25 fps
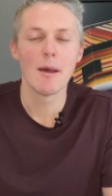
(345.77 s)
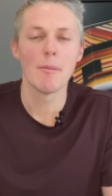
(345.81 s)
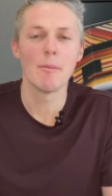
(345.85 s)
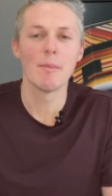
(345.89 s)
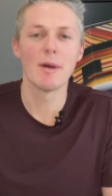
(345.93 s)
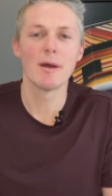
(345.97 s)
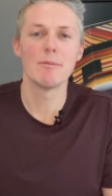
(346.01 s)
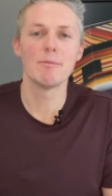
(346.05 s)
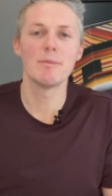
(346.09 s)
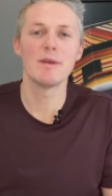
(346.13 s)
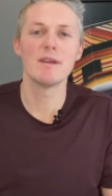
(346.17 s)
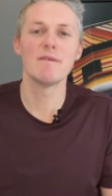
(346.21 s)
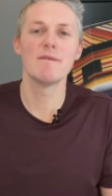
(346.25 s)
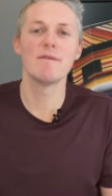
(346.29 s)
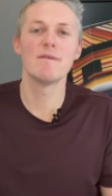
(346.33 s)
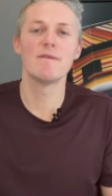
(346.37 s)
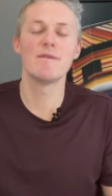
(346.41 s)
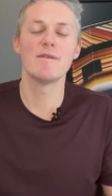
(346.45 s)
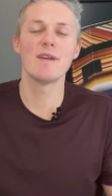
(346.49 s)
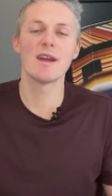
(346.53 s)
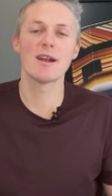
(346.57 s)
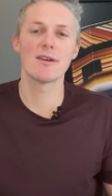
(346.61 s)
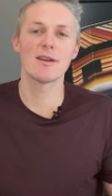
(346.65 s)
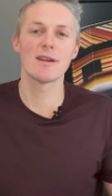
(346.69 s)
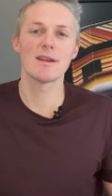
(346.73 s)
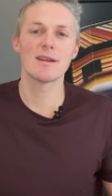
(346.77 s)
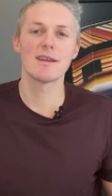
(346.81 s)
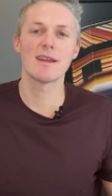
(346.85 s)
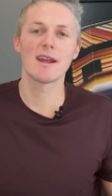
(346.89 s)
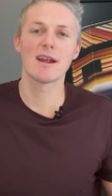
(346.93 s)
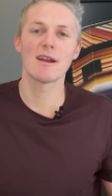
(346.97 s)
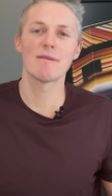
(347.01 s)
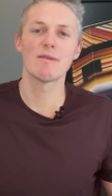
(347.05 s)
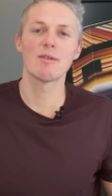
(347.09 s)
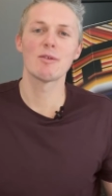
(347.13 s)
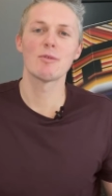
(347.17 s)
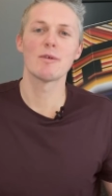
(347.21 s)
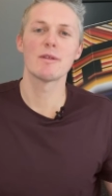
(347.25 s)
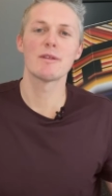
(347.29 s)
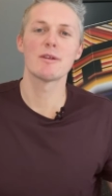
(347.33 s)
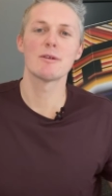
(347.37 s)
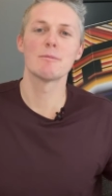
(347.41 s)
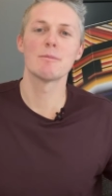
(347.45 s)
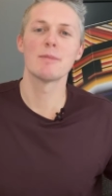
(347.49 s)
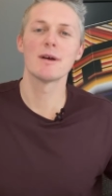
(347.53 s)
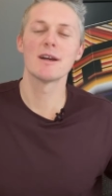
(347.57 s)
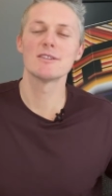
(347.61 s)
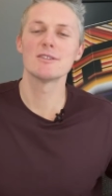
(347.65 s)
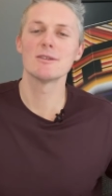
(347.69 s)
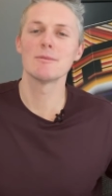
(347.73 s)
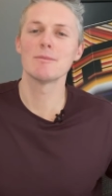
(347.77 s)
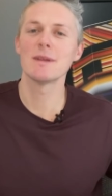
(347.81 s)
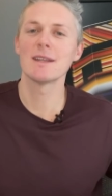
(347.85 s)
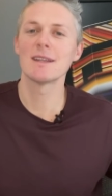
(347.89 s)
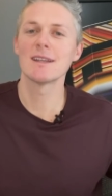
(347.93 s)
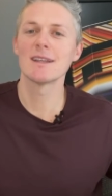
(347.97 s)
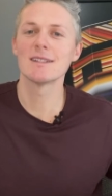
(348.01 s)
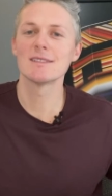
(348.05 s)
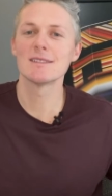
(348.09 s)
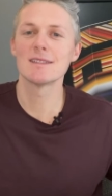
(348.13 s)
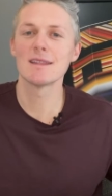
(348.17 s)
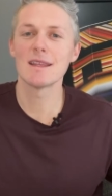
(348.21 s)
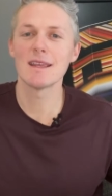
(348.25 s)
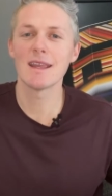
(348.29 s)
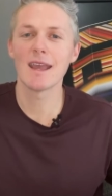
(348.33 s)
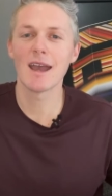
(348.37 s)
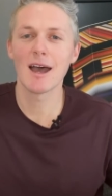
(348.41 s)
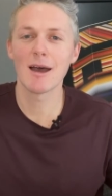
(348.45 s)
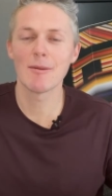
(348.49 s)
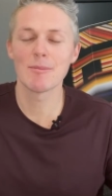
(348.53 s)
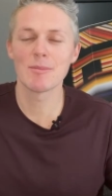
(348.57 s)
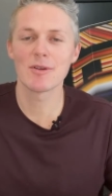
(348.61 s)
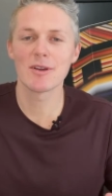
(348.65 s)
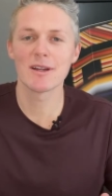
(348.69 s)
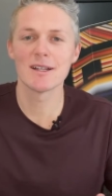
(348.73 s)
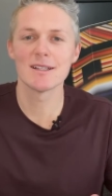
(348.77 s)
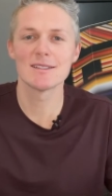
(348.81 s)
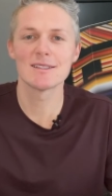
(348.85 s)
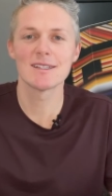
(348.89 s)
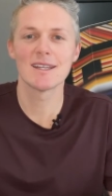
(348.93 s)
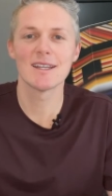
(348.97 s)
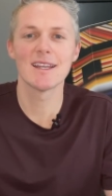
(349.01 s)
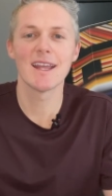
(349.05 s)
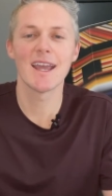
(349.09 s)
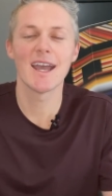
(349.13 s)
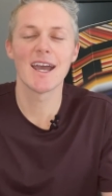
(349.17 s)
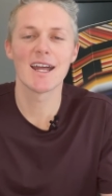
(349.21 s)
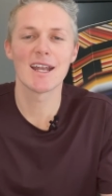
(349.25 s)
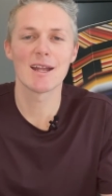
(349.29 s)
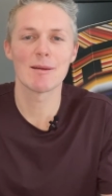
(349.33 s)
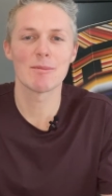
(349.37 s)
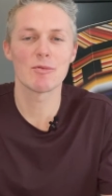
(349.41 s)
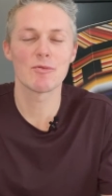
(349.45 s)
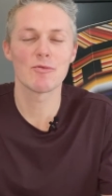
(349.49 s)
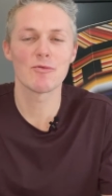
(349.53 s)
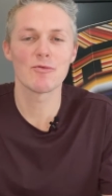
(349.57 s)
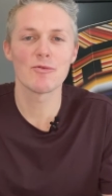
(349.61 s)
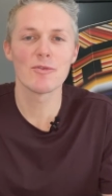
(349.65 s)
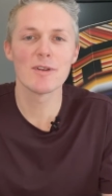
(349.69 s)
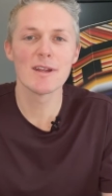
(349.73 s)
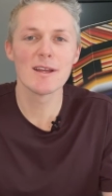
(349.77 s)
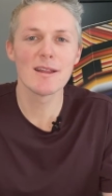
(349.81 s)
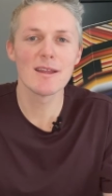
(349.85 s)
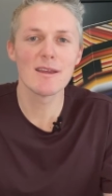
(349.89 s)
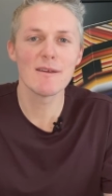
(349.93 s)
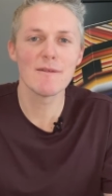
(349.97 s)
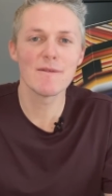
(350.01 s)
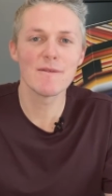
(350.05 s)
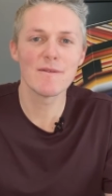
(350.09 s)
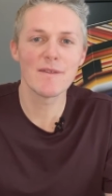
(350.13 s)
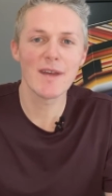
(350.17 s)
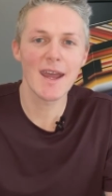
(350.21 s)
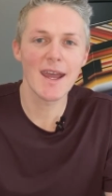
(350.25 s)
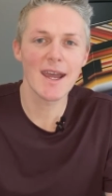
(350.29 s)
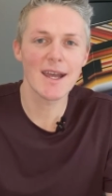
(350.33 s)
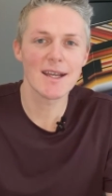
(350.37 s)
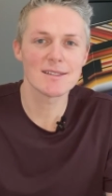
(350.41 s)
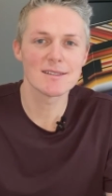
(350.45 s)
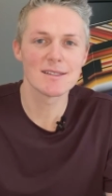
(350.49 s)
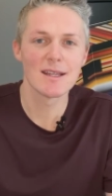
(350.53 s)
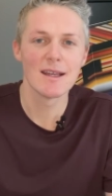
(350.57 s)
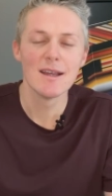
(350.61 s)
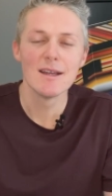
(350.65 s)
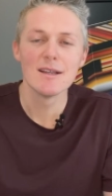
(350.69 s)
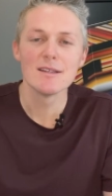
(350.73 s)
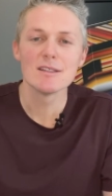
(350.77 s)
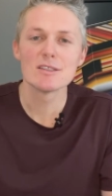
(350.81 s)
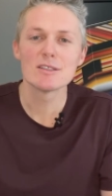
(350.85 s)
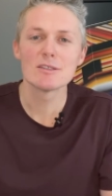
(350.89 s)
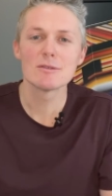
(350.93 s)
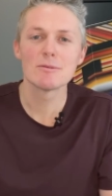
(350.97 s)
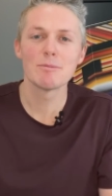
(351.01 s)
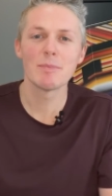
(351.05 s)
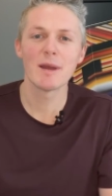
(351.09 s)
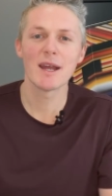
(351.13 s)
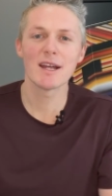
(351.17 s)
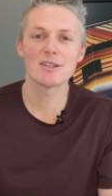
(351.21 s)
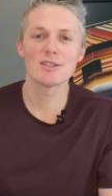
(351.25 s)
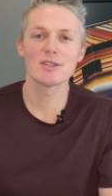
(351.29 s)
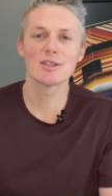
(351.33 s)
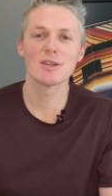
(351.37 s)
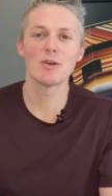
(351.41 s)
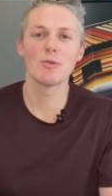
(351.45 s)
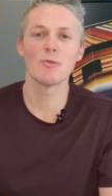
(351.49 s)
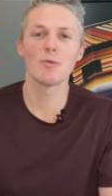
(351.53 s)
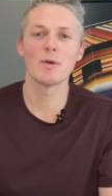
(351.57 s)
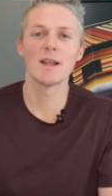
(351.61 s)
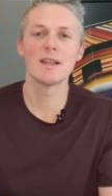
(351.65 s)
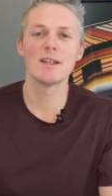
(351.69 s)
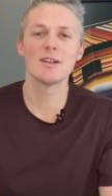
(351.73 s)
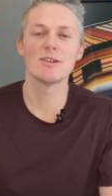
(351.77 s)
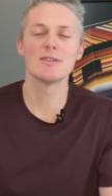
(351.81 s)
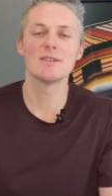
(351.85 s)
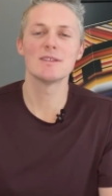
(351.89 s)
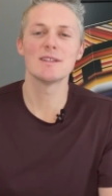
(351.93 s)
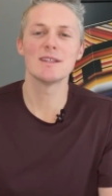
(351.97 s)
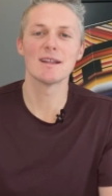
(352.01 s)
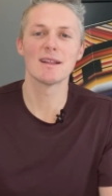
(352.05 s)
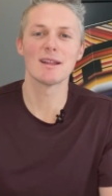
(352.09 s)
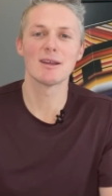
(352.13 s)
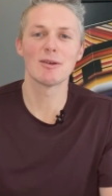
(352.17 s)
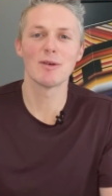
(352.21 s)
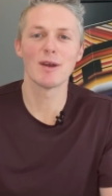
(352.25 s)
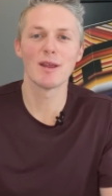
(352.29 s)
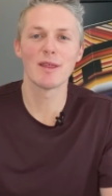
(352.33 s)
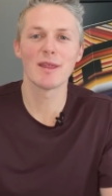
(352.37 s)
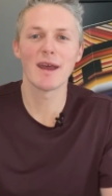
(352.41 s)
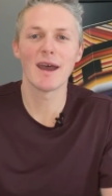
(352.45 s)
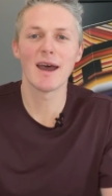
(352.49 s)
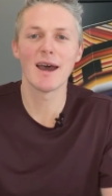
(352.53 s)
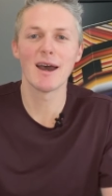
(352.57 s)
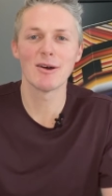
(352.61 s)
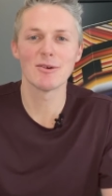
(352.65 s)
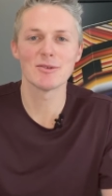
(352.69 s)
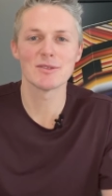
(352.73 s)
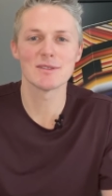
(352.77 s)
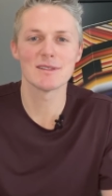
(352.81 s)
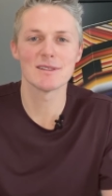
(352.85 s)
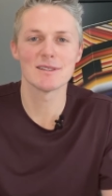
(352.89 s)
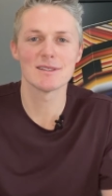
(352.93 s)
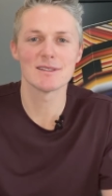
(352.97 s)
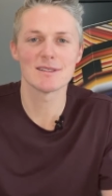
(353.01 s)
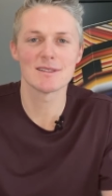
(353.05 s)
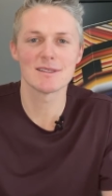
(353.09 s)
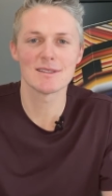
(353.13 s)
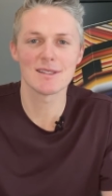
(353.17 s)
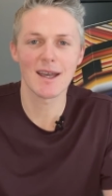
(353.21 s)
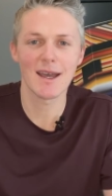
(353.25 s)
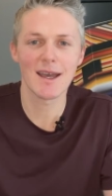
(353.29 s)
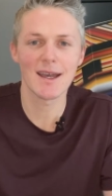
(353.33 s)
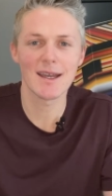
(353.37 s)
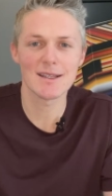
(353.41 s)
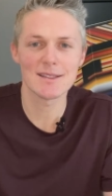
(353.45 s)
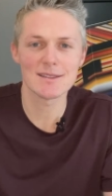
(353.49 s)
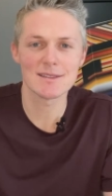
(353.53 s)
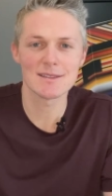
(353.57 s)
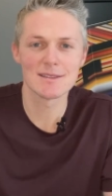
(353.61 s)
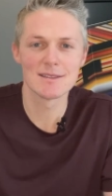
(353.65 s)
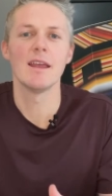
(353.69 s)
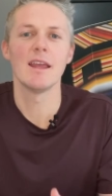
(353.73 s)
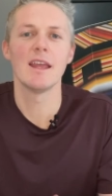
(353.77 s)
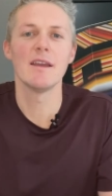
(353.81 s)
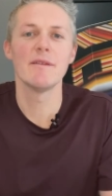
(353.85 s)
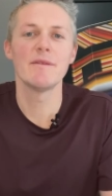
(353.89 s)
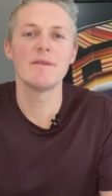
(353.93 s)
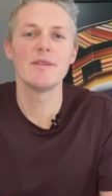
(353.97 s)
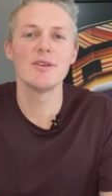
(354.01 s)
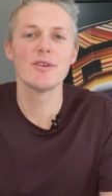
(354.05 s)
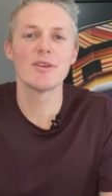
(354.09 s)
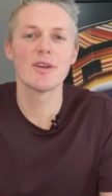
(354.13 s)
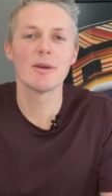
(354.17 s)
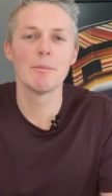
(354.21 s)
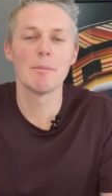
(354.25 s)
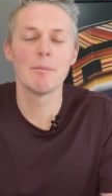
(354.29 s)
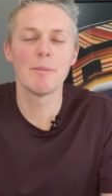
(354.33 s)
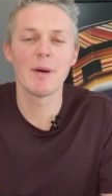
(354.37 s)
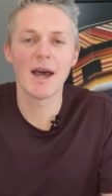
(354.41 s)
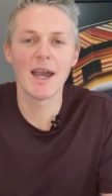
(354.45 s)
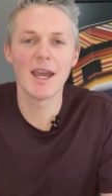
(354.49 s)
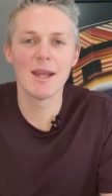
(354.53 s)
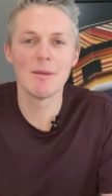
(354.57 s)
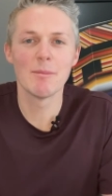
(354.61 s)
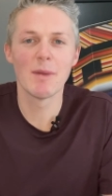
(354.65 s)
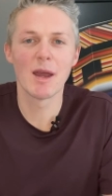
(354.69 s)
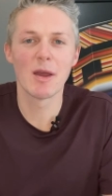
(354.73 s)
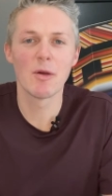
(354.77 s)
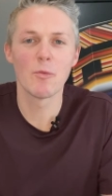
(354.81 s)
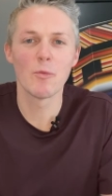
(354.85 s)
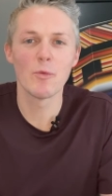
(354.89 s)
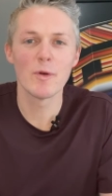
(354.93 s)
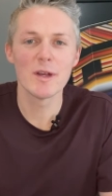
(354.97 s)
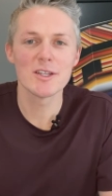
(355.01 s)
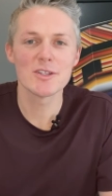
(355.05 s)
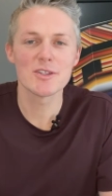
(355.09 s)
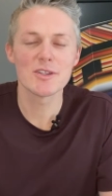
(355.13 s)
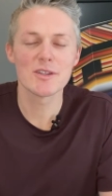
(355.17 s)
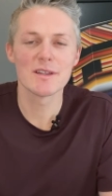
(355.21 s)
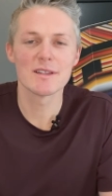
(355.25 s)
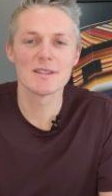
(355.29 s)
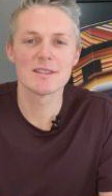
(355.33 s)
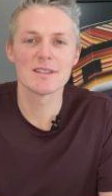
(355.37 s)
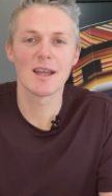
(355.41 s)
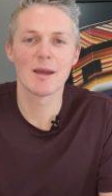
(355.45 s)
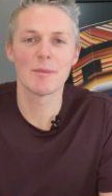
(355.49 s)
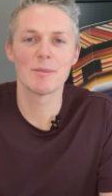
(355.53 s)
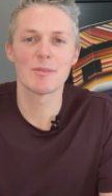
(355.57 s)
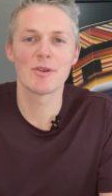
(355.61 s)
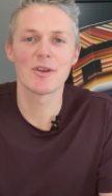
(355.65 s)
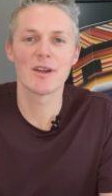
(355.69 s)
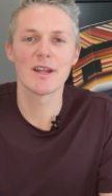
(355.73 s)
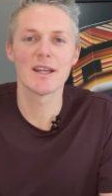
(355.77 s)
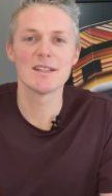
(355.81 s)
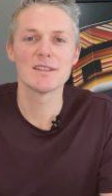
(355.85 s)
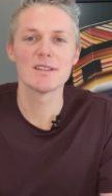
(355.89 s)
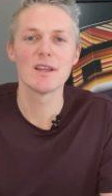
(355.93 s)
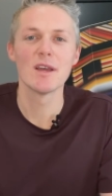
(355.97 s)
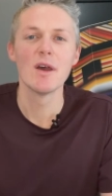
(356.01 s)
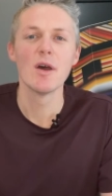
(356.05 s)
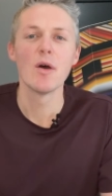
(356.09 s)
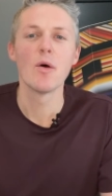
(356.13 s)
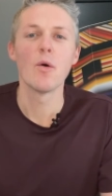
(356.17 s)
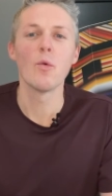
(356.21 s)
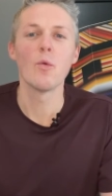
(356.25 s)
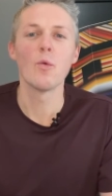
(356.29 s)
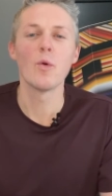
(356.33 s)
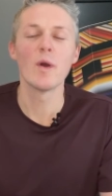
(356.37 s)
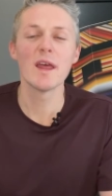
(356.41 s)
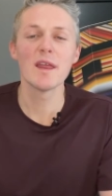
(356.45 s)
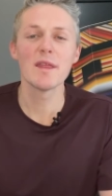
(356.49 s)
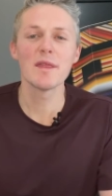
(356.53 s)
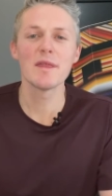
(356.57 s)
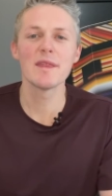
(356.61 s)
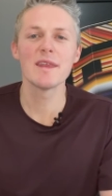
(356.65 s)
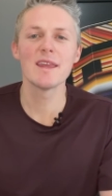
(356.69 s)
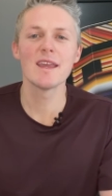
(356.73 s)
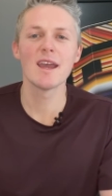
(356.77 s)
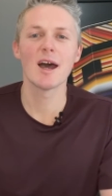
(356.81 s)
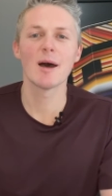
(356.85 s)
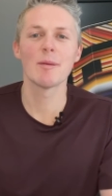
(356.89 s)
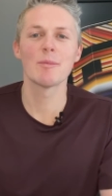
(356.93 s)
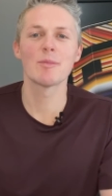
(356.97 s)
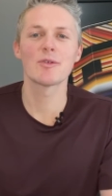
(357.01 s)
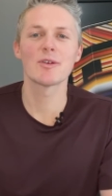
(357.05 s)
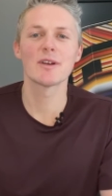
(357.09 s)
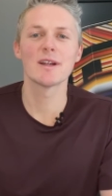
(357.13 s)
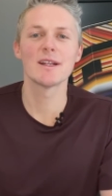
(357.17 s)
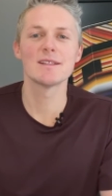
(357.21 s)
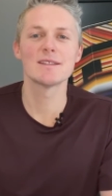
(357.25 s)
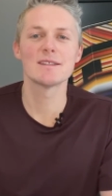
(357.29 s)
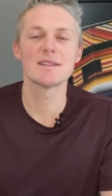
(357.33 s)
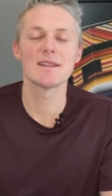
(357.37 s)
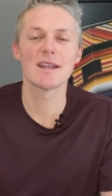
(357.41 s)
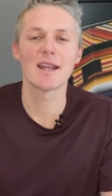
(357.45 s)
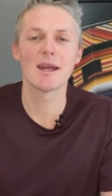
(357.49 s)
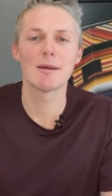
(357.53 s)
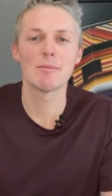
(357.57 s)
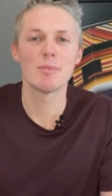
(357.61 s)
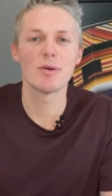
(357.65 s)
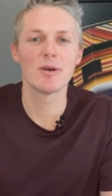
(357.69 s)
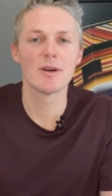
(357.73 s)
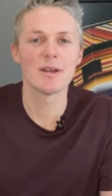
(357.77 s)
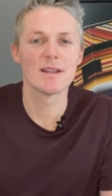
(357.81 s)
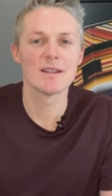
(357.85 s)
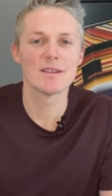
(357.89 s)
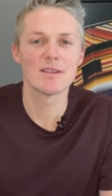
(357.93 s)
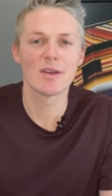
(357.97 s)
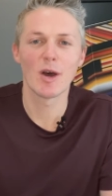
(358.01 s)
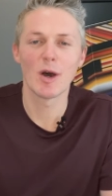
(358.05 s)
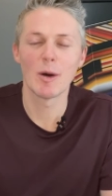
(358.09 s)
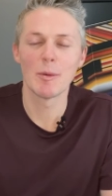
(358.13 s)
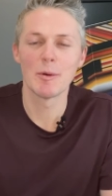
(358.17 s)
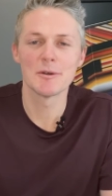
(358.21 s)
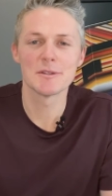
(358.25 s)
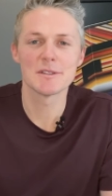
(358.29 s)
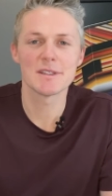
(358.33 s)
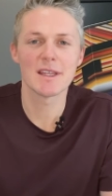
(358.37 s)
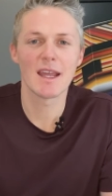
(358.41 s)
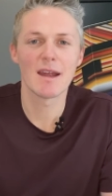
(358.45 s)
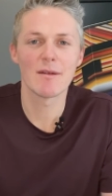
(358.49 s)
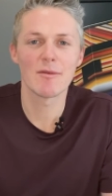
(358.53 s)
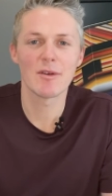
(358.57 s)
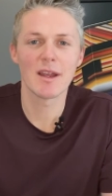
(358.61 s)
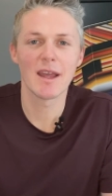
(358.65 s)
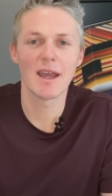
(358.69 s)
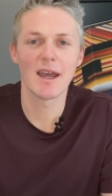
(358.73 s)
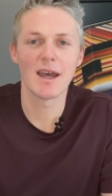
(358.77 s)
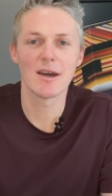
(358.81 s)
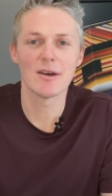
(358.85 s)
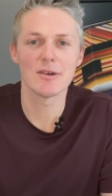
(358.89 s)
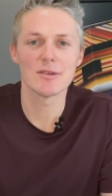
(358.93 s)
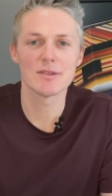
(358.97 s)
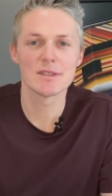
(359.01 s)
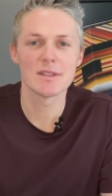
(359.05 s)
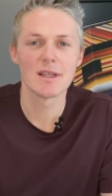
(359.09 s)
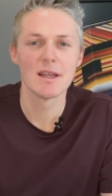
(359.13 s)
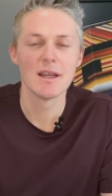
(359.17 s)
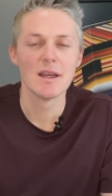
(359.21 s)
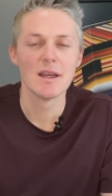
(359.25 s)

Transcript: but be very careful with your budget because the upgrades can add up really fast, especially when you're dealing with a house this size. If you combine my wish list upgrades with the upgrades that I put into almost every house,